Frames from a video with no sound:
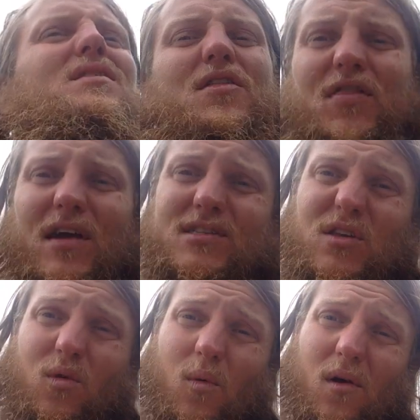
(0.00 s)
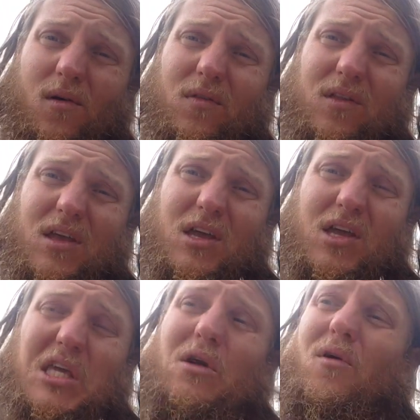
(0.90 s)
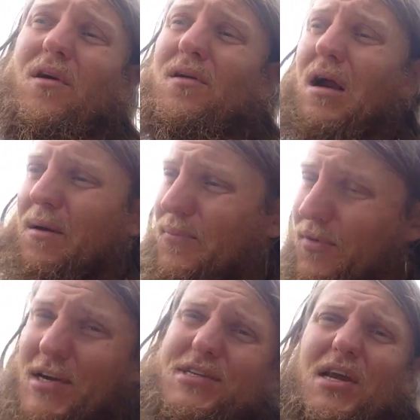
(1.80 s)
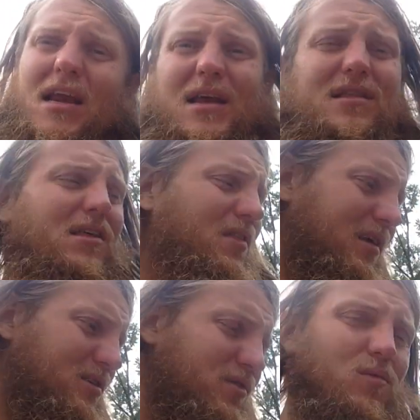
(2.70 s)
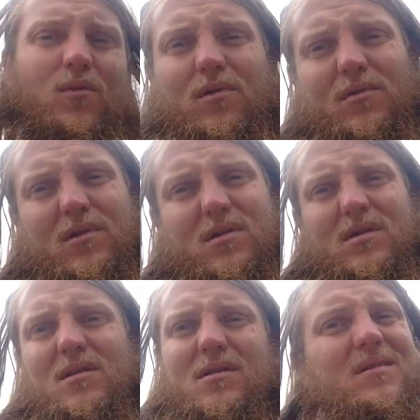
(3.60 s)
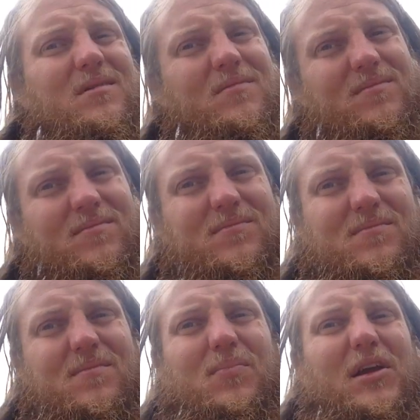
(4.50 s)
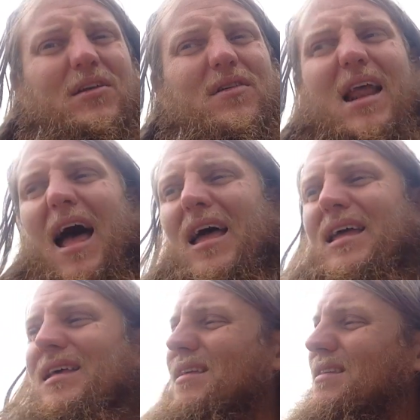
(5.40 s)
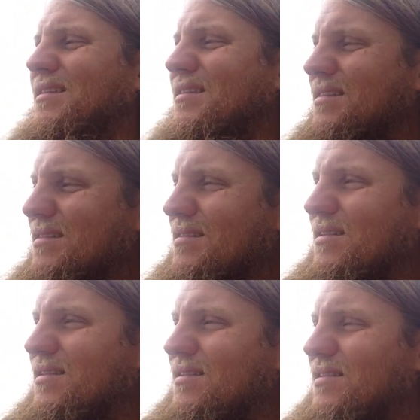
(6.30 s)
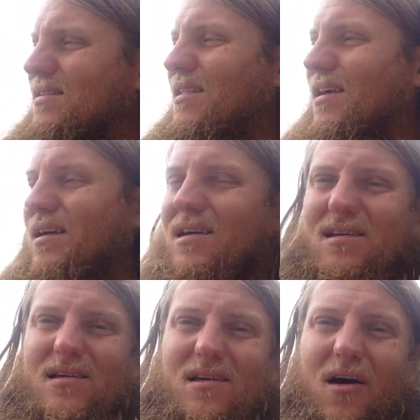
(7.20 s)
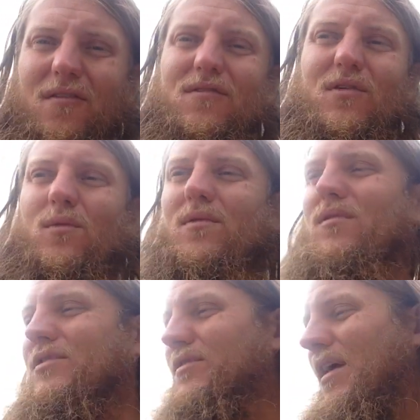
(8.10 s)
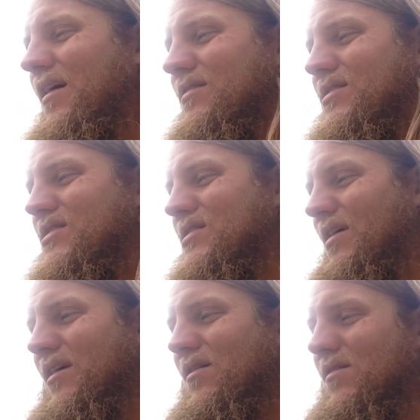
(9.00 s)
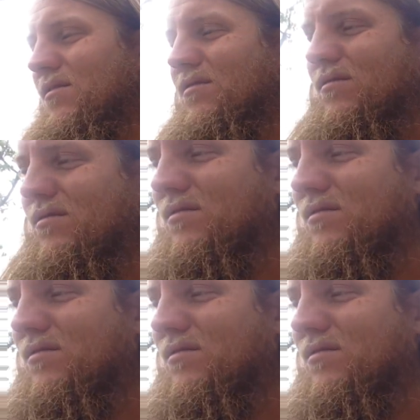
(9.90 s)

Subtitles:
the things of the world. You are appreciating the things of the world, but you're not like of the world. You're not just like, oh,